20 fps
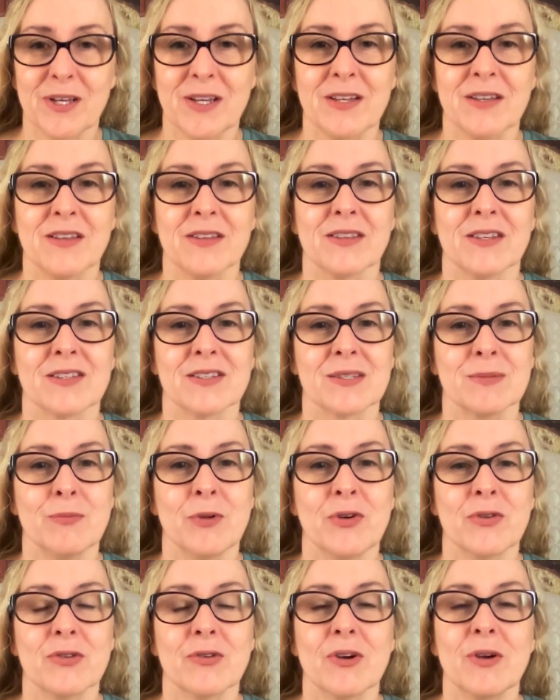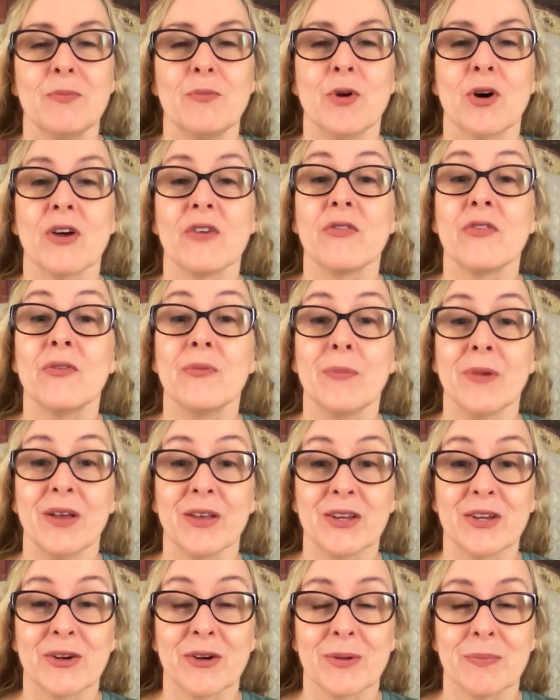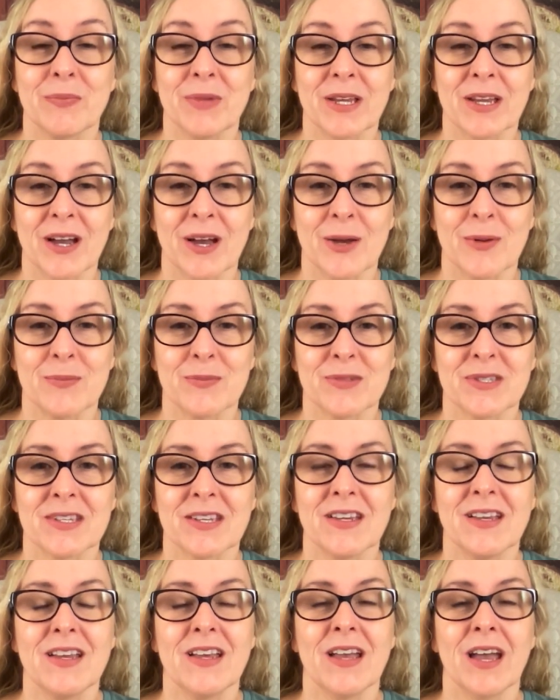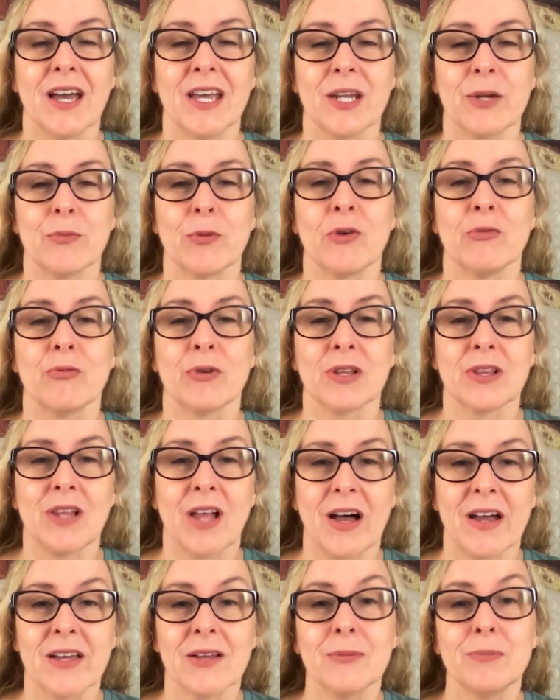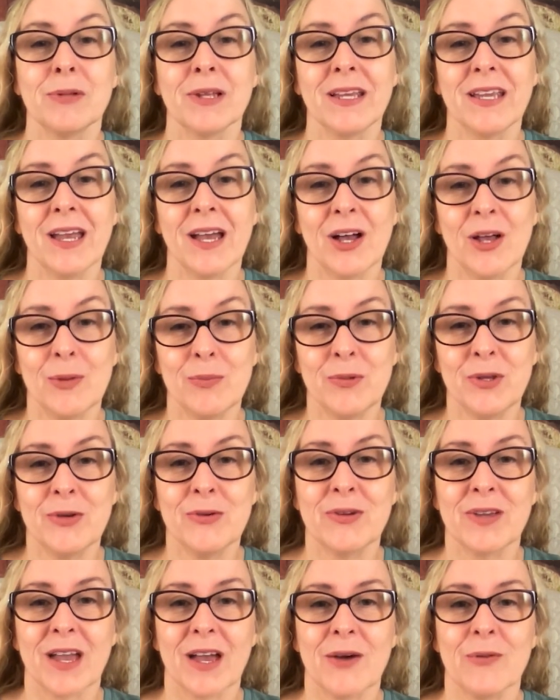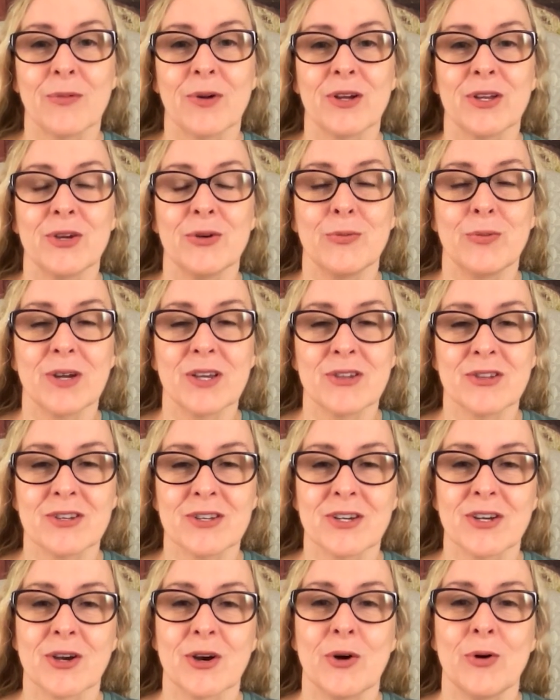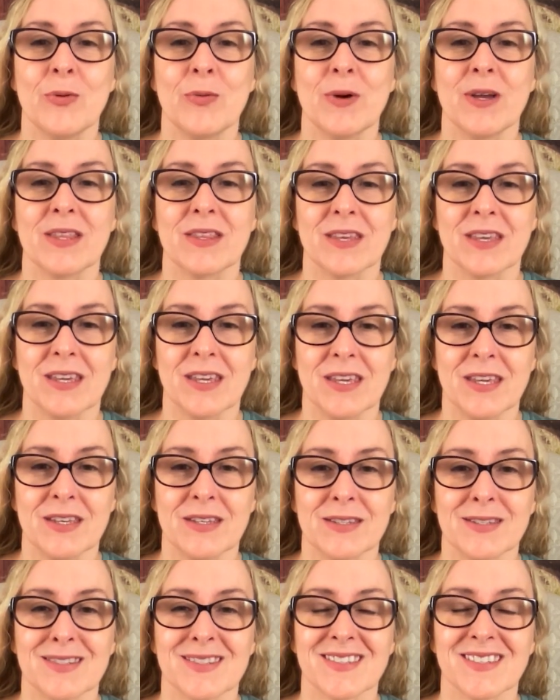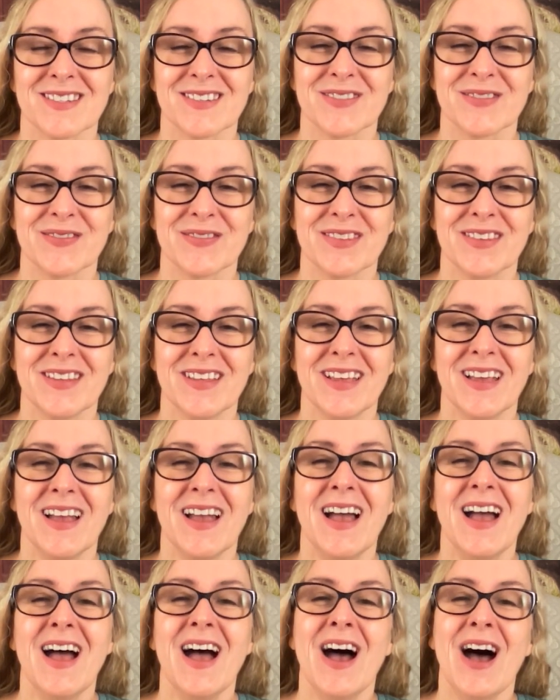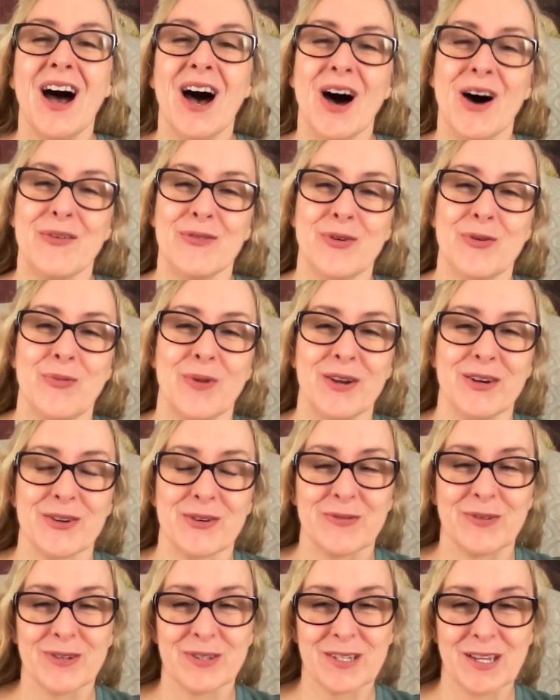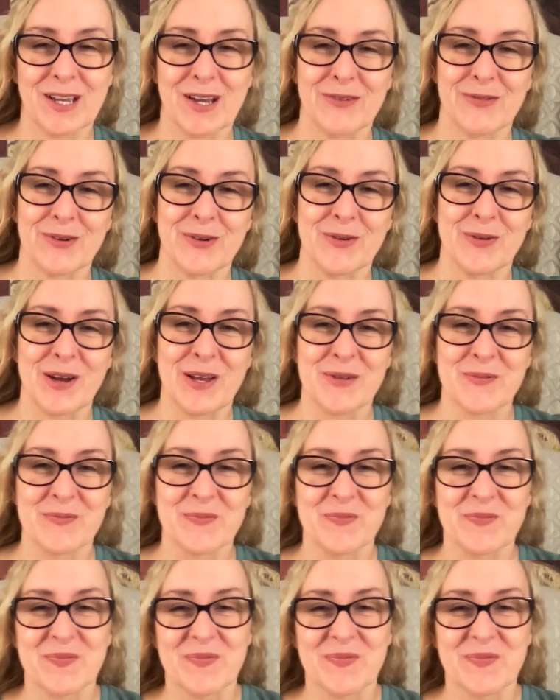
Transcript: it, the smoother and more familiar it becomes, and it will reliably help you get where you wish to go with ease. Have a wonderful day, everyone.